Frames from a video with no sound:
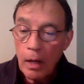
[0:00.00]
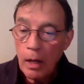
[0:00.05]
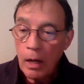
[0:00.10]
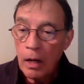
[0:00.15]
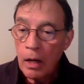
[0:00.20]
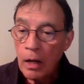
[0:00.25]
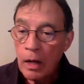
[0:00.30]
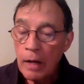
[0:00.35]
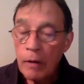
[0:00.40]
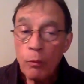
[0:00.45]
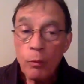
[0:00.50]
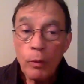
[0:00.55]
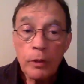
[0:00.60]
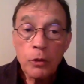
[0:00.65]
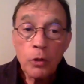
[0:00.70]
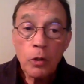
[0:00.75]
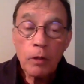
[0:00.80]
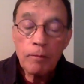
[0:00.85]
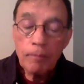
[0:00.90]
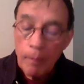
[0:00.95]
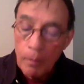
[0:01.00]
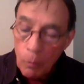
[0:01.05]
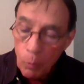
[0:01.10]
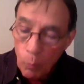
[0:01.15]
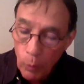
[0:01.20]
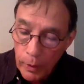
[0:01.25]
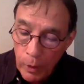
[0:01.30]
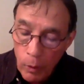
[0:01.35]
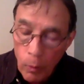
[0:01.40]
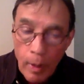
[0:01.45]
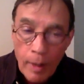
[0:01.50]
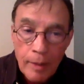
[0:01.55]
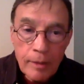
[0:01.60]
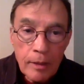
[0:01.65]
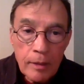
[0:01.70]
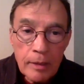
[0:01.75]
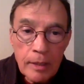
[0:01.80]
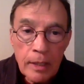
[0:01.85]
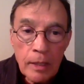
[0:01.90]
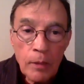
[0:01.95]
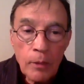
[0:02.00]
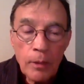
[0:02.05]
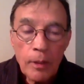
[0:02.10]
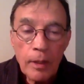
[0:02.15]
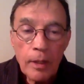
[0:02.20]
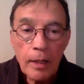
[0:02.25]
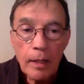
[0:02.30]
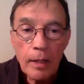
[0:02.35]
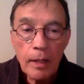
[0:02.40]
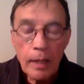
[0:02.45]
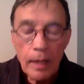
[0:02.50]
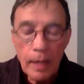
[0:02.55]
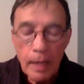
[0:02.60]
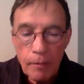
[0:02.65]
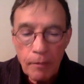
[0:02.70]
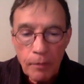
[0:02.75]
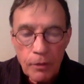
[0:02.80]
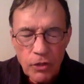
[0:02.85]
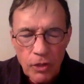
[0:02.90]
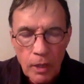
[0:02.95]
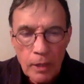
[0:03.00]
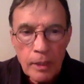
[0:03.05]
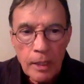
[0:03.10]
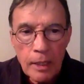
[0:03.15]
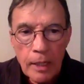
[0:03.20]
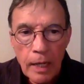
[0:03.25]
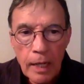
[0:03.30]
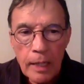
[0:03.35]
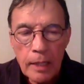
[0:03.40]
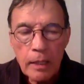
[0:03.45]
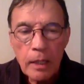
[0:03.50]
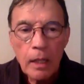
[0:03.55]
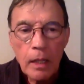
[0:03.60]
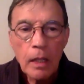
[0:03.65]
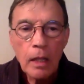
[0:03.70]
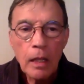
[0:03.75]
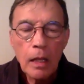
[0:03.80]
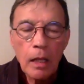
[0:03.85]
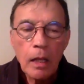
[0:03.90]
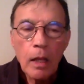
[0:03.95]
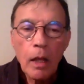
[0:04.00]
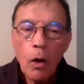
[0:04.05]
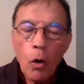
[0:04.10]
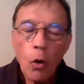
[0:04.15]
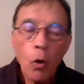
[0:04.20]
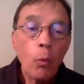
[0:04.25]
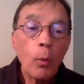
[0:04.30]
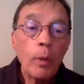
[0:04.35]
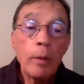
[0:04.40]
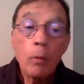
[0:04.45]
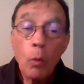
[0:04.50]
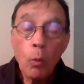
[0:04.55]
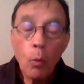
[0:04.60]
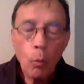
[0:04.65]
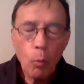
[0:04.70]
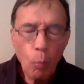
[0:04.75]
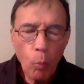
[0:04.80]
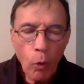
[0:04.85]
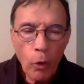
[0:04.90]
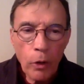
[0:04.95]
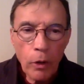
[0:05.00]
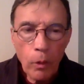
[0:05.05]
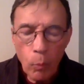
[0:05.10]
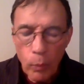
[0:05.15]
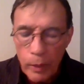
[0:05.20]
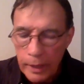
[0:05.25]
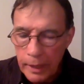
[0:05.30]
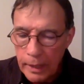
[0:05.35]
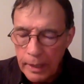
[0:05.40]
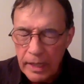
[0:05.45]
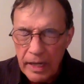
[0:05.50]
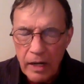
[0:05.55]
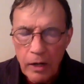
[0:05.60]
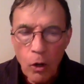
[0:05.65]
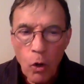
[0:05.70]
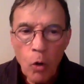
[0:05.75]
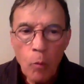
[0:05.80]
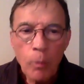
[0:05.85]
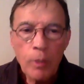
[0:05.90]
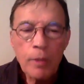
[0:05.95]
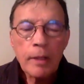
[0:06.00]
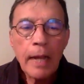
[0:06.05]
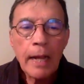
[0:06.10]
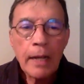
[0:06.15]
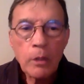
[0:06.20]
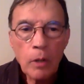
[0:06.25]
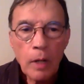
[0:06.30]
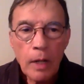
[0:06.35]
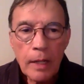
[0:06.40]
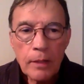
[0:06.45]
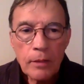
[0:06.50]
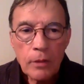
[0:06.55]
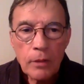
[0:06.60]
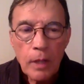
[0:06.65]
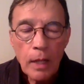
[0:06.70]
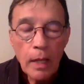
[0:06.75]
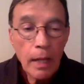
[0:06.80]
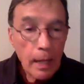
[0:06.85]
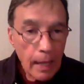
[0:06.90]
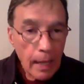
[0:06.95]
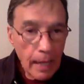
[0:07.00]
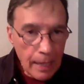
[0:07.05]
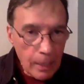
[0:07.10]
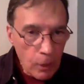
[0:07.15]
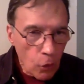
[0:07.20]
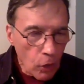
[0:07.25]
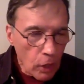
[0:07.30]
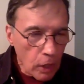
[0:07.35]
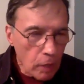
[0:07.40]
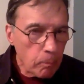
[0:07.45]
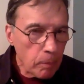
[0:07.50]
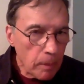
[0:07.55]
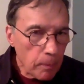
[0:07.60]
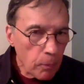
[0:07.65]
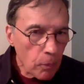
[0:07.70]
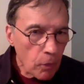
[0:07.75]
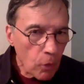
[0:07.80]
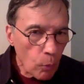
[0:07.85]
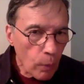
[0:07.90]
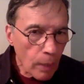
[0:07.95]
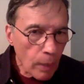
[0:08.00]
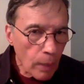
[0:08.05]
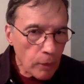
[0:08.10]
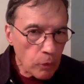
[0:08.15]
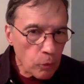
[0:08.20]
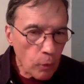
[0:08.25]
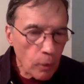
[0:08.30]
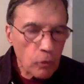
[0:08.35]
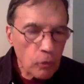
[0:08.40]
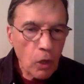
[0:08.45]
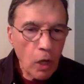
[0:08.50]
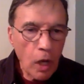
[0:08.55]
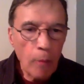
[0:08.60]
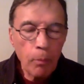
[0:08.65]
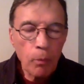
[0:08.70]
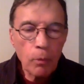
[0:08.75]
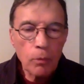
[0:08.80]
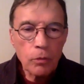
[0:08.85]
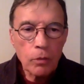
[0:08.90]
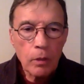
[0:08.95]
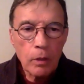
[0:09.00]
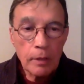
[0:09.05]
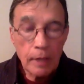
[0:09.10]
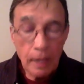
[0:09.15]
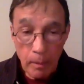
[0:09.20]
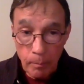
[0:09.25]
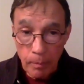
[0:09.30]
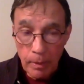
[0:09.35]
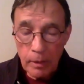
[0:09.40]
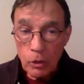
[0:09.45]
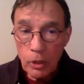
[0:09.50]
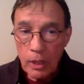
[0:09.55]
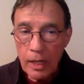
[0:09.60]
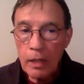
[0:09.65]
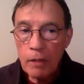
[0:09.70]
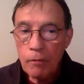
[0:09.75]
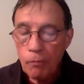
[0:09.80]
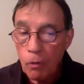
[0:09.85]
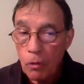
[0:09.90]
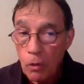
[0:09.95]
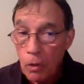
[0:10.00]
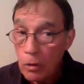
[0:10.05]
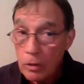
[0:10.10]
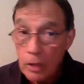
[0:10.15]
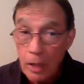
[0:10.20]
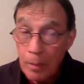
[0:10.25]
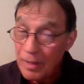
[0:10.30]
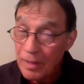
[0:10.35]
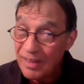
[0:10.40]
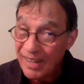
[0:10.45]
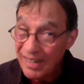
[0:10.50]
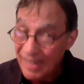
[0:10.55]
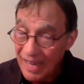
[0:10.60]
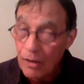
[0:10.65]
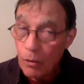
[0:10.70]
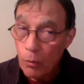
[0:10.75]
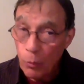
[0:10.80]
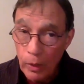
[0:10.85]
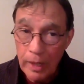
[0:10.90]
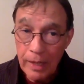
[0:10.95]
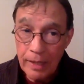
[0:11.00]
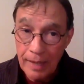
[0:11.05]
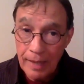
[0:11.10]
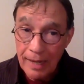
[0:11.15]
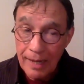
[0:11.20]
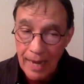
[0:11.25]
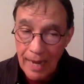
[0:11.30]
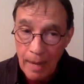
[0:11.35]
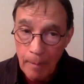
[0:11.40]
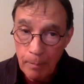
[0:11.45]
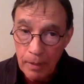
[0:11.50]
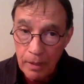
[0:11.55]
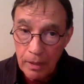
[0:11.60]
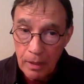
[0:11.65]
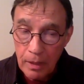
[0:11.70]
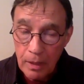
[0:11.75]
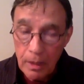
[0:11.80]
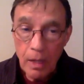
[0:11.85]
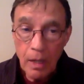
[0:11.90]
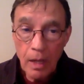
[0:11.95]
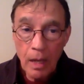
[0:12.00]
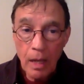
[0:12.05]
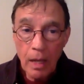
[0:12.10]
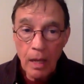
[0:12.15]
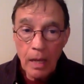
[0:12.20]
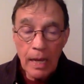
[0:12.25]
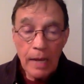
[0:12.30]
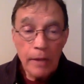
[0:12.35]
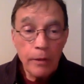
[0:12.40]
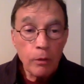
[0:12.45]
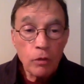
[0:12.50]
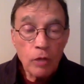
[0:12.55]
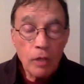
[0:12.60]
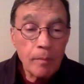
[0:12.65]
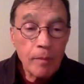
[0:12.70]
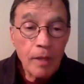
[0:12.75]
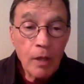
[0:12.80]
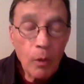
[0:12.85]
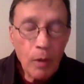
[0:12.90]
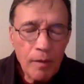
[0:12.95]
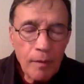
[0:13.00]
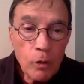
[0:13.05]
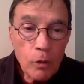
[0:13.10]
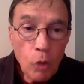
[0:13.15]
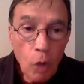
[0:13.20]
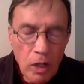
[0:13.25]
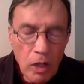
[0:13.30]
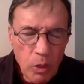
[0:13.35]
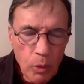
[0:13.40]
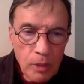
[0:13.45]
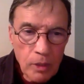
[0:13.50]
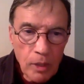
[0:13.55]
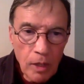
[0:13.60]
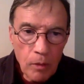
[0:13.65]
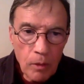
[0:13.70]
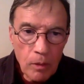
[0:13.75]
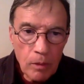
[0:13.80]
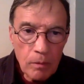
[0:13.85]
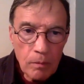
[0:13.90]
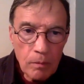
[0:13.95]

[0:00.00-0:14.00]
A ritual of we go out to dinner every Sunday night, or we eat at home with candlelights. And look at people at restaurants, couples that have been together for a long time and they're not really that happy. Yeah. And you see they don't even talk to each other.